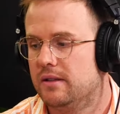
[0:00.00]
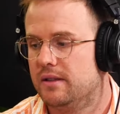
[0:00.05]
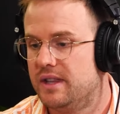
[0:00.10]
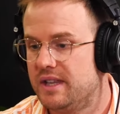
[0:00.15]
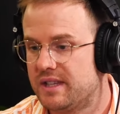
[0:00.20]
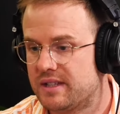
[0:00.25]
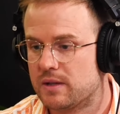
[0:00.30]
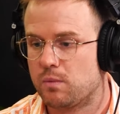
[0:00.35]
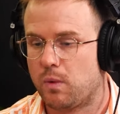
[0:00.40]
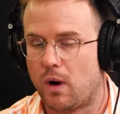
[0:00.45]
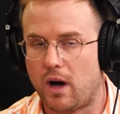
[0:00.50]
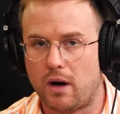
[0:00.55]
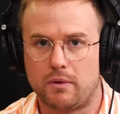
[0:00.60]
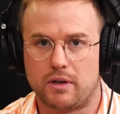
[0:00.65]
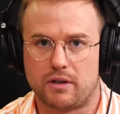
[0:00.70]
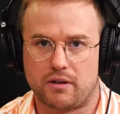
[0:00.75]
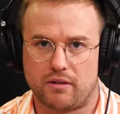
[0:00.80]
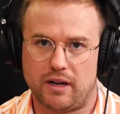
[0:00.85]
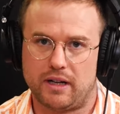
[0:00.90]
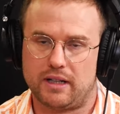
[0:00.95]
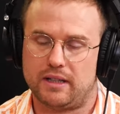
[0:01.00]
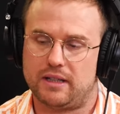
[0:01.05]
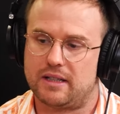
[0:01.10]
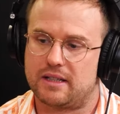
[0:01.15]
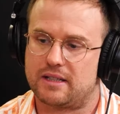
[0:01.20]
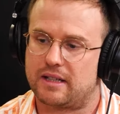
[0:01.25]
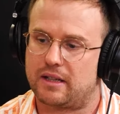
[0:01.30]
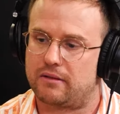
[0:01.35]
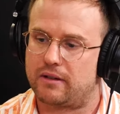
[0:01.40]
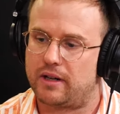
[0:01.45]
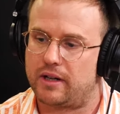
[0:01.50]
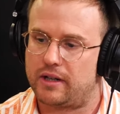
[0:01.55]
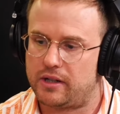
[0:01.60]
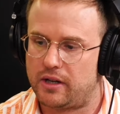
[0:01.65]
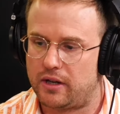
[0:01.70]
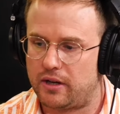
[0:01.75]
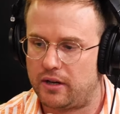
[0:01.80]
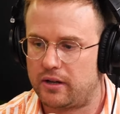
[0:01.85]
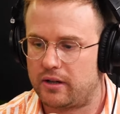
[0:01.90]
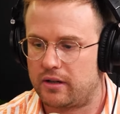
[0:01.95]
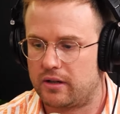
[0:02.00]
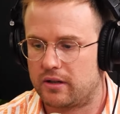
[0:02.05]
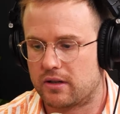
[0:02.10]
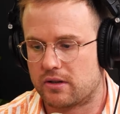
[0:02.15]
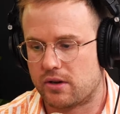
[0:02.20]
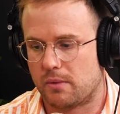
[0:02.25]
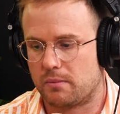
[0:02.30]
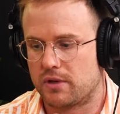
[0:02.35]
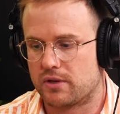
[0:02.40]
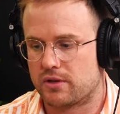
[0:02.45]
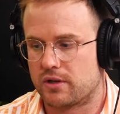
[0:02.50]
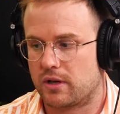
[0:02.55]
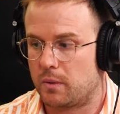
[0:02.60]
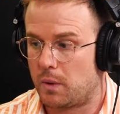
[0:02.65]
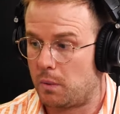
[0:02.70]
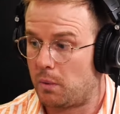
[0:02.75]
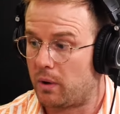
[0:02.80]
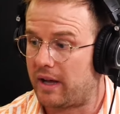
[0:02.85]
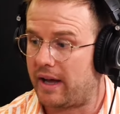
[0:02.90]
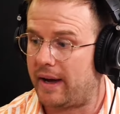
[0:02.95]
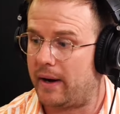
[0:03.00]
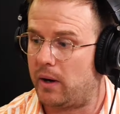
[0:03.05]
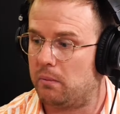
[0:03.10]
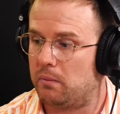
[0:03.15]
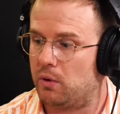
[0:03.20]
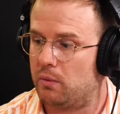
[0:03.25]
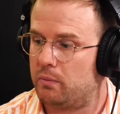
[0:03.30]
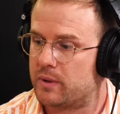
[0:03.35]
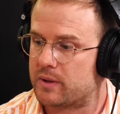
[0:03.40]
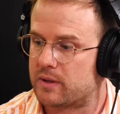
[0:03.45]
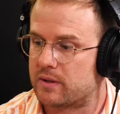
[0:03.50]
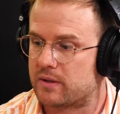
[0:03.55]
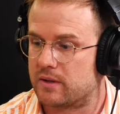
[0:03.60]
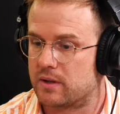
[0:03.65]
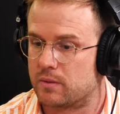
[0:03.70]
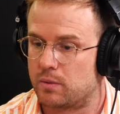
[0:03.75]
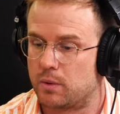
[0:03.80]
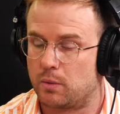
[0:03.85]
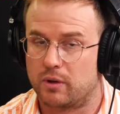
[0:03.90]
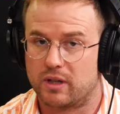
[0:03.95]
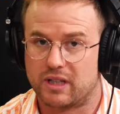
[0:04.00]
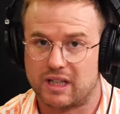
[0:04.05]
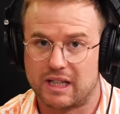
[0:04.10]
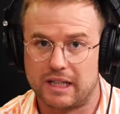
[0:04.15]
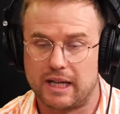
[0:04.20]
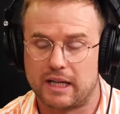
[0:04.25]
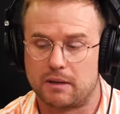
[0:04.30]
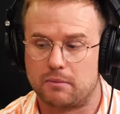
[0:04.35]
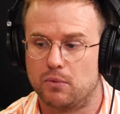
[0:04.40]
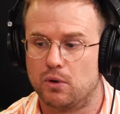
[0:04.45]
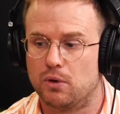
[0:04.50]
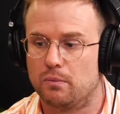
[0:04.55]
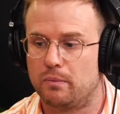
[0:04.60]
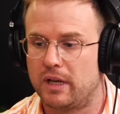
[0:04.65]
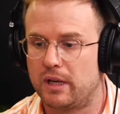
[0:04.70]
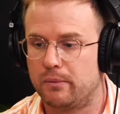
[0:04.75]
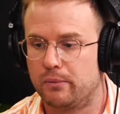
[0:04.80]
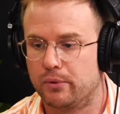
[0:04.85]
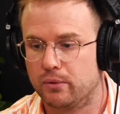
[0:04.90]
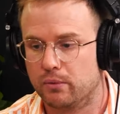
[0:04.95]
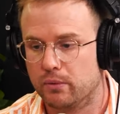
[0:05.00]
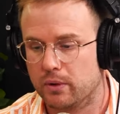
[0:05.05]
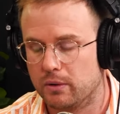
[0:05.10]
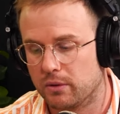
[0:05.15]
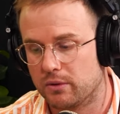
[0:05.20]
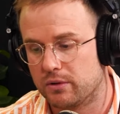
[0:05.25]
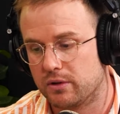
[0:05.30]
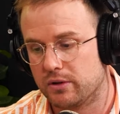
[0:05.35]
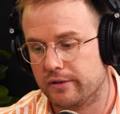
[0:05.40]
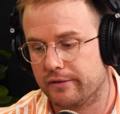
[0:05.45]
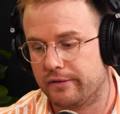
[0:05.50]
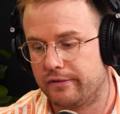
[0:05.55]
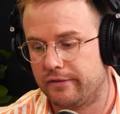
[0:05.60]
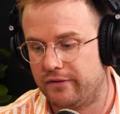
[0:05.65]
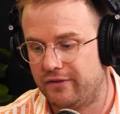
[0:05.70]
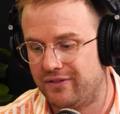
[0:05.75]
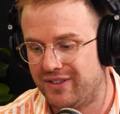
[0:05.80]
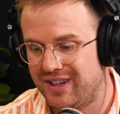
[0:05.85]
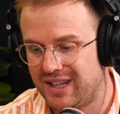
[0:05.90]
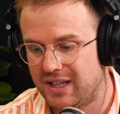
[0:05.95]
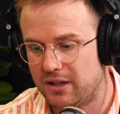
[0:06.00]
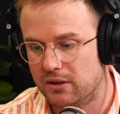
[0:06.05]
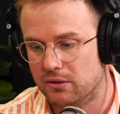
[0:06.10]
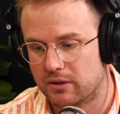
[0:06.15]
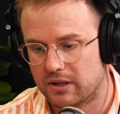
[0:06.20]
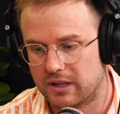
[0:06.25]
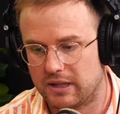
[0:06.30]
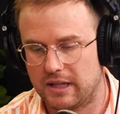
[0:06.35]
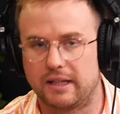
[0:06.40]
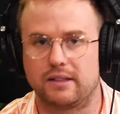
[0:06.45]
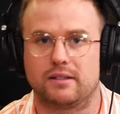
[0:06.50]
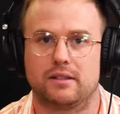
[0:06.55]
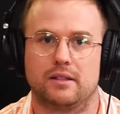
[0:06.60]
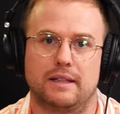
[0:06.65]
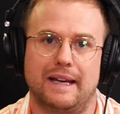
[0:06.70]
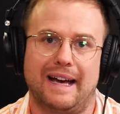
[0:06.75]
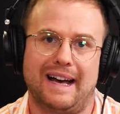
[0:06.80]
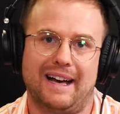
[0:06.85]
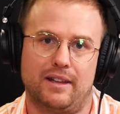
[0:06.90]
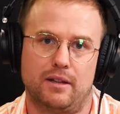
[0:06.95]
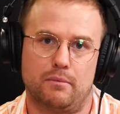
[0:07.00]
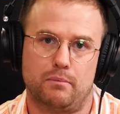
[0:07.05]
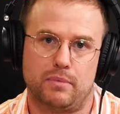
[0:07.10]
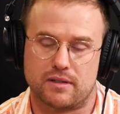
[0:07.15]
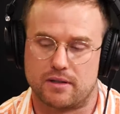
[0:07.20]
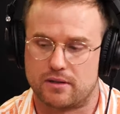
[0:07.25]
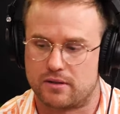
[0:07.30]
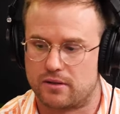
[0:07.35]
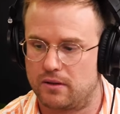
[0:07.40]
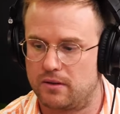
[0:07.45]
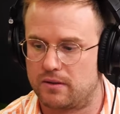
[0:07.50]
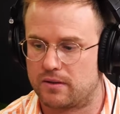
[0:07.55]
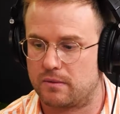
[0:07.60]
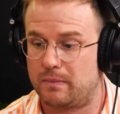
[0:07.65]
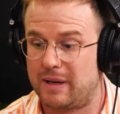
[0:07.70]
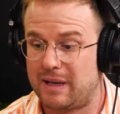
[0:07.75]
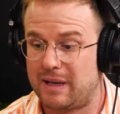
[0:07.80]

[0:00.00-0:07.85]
this is why we created the Accelerator. You heard it at the top of the show. We want to help more businesses. We want to connect more people. We want you to feel connected to other business owners and